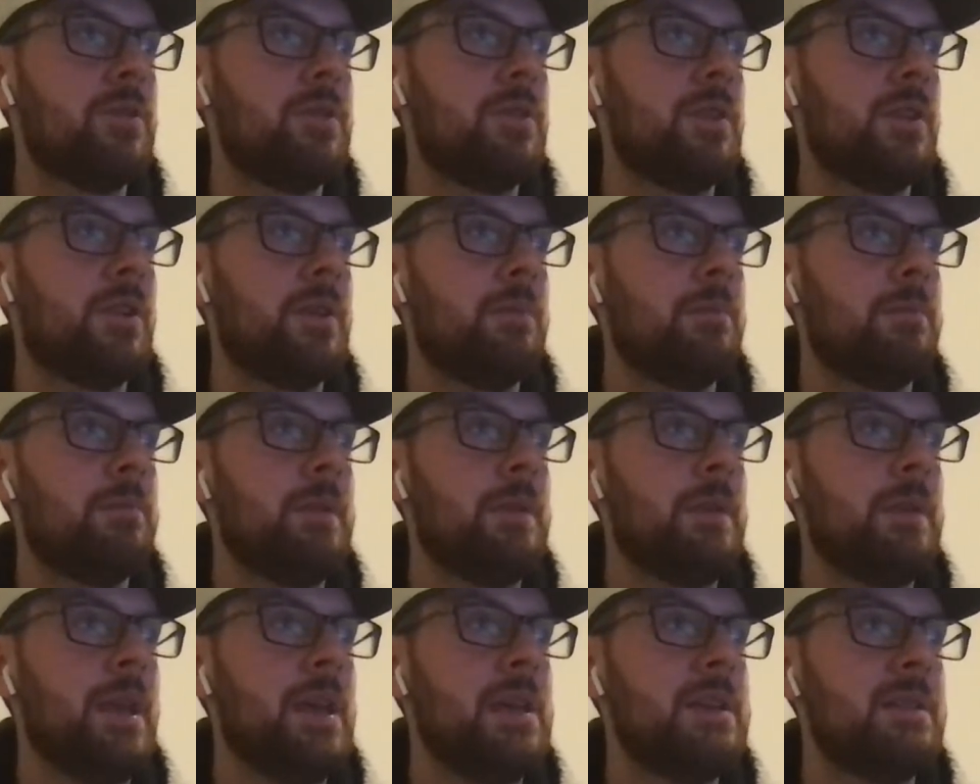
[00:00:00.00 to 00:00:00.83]
Top
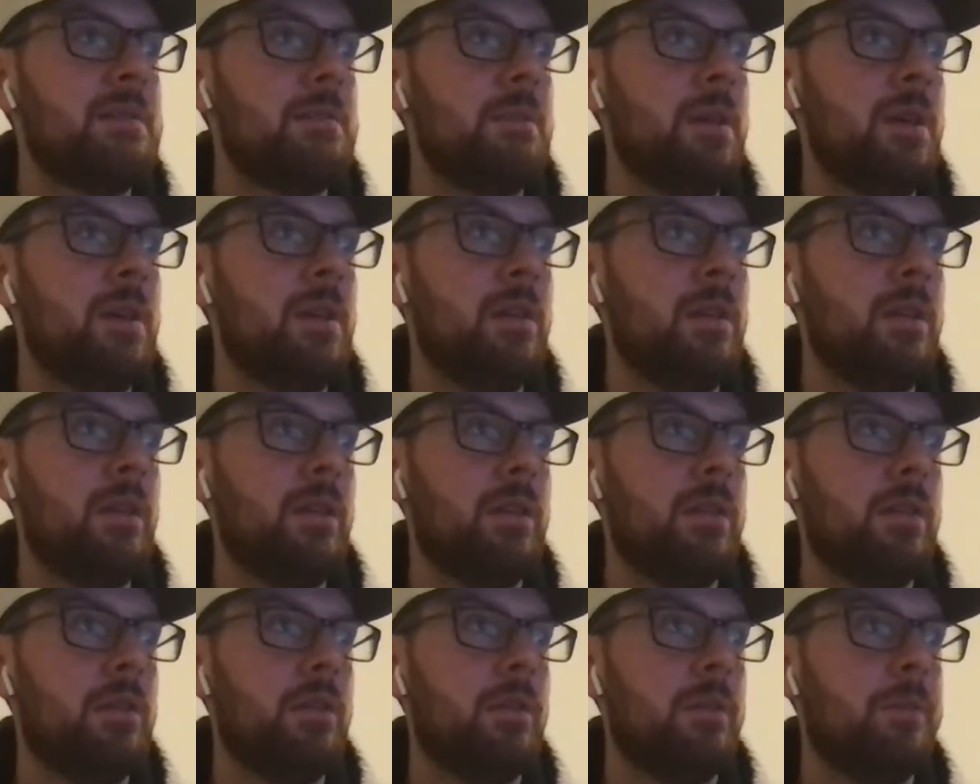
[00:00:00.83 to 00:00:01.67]
shooter,
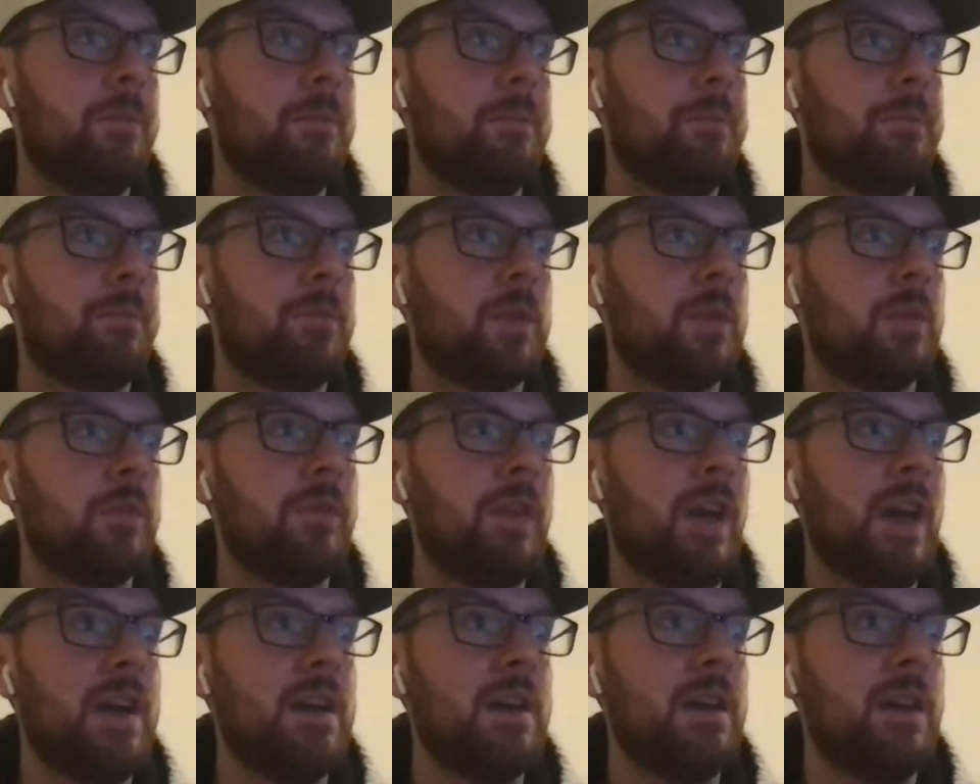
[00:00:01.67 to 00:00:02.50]
Naismith.
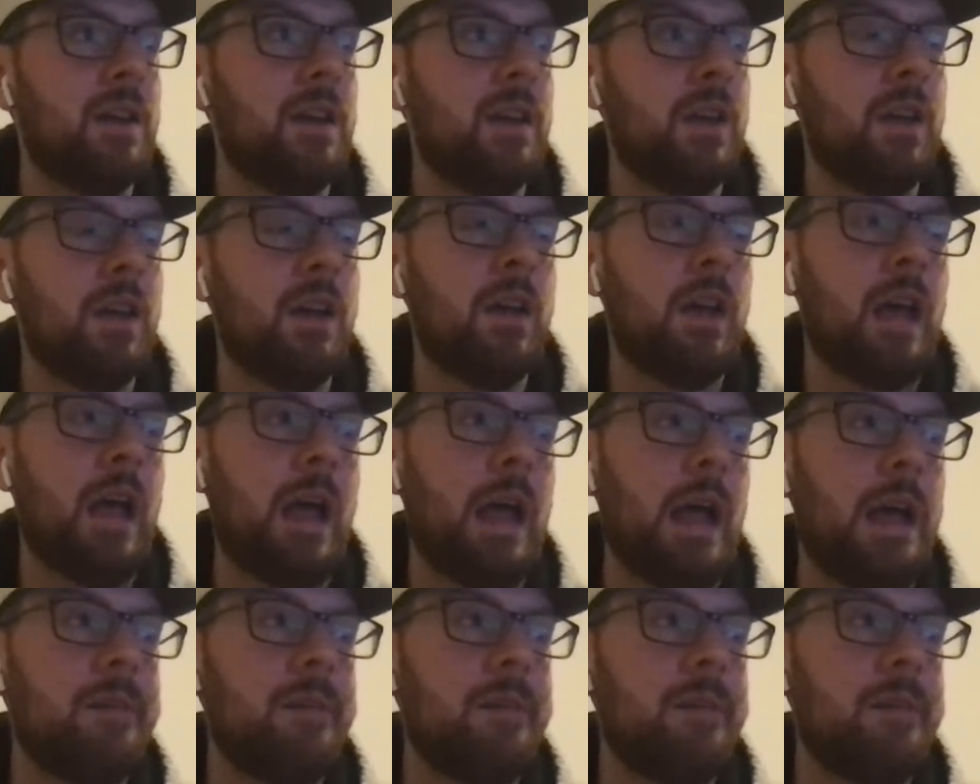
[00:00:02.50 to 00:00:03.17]
The